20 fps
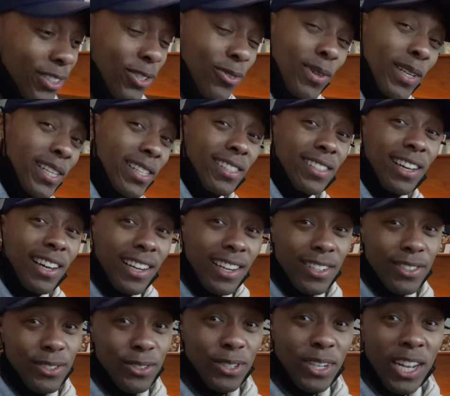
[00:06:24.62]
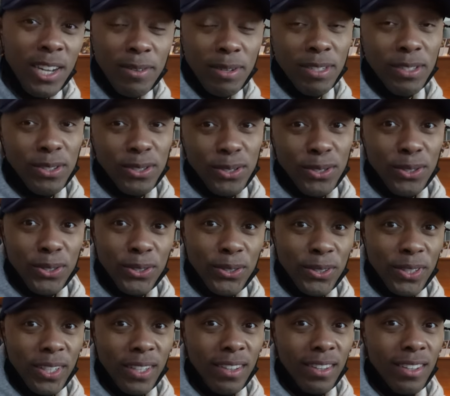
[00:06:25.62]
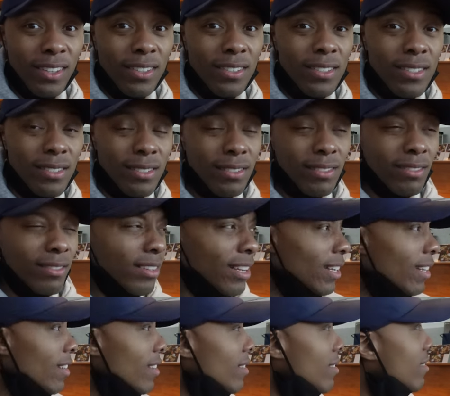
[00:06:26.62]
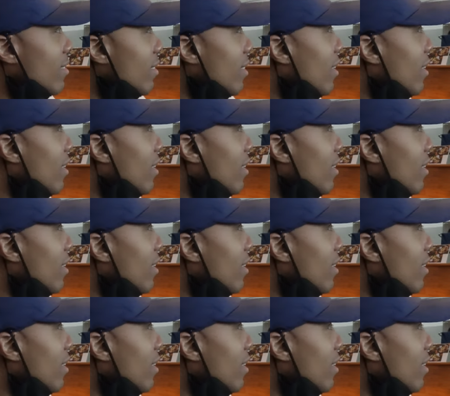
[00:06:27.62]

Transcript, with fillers: so we decided to come into this, I guess,